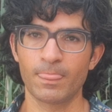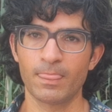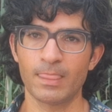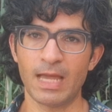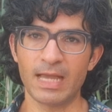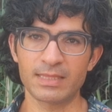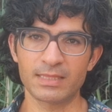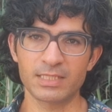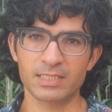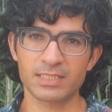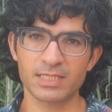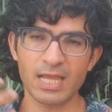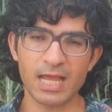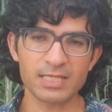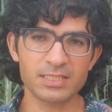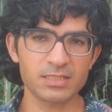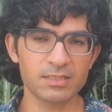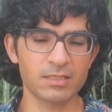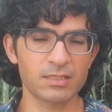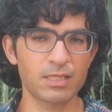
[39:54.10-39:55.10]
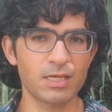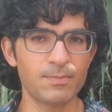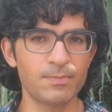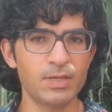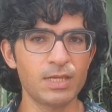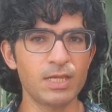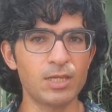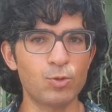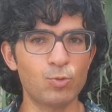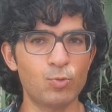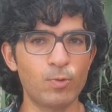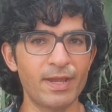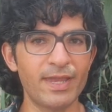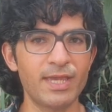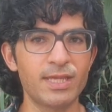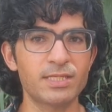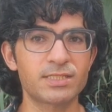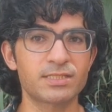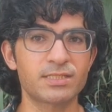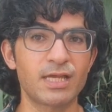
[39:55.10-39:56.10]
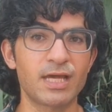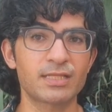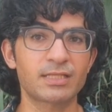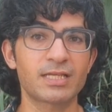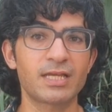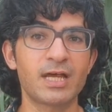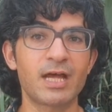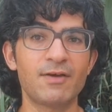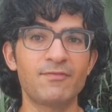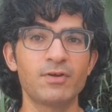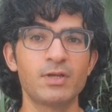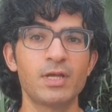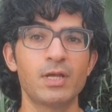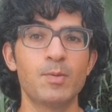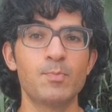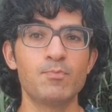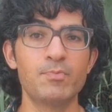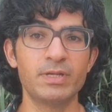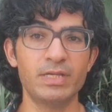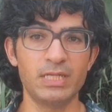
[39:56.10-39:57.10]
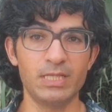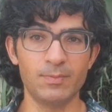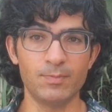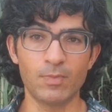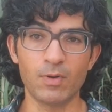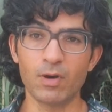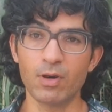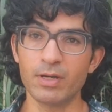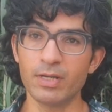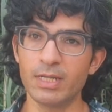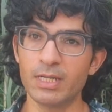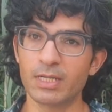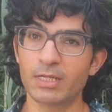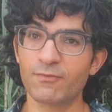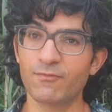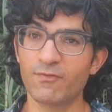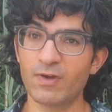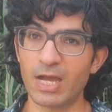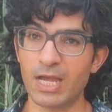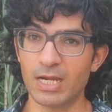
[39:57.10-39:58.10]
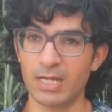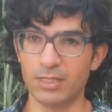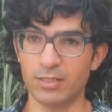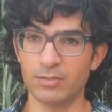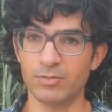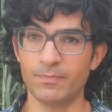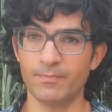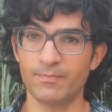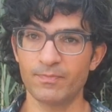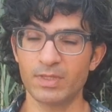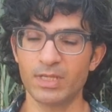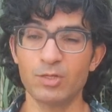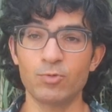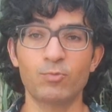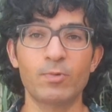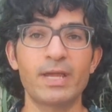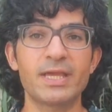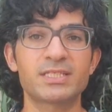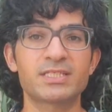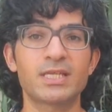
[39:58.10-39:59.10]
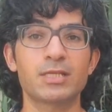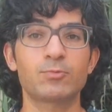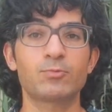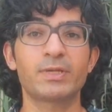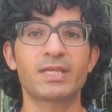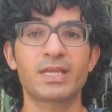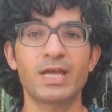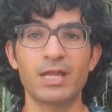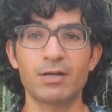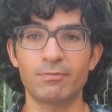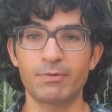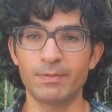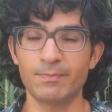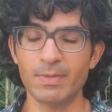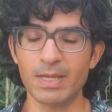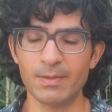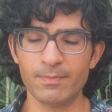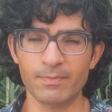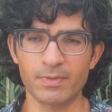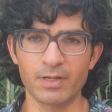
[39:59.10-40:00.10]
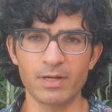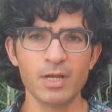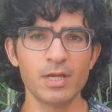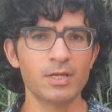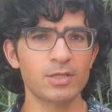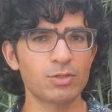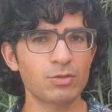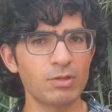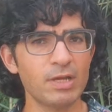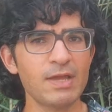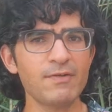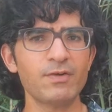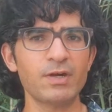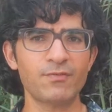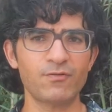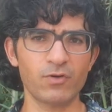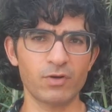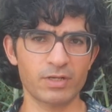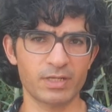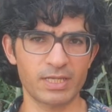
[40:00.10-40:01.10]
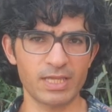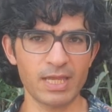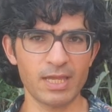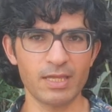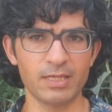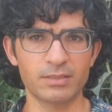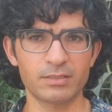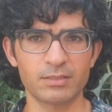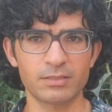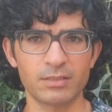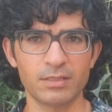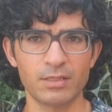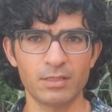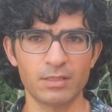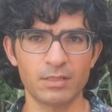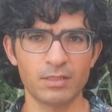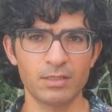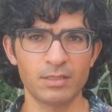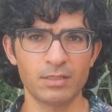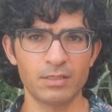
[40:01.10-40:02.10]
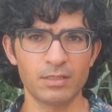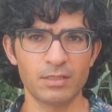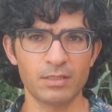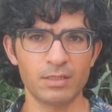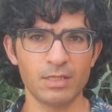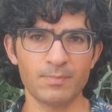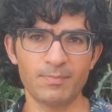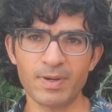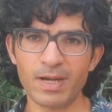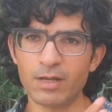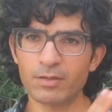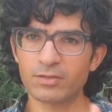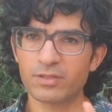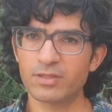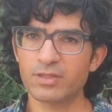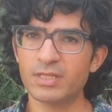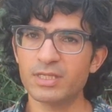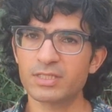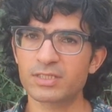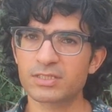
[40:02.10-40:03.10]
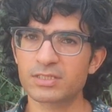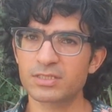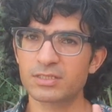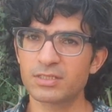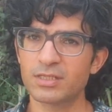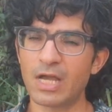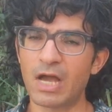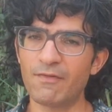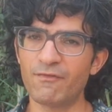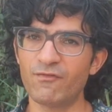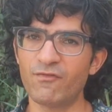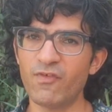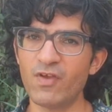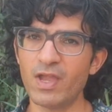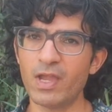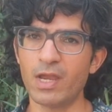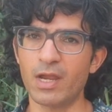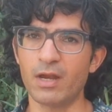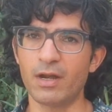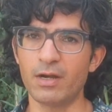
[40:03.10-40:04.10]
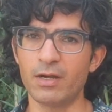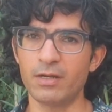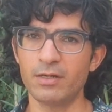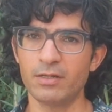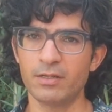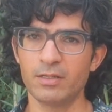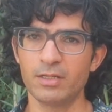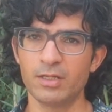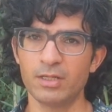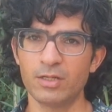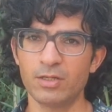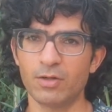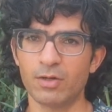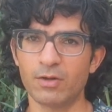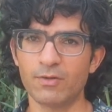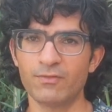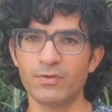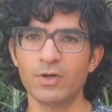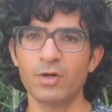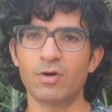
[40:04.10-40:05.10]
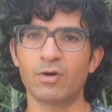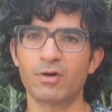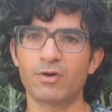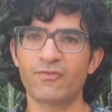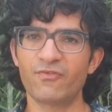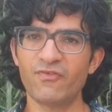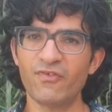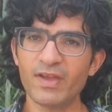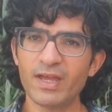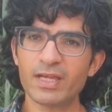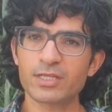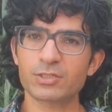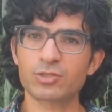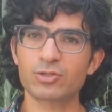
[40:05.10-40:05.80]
and discussing them in ways that have mnemonic value, in ways that we can remember. You never forget about this affair of Orpheus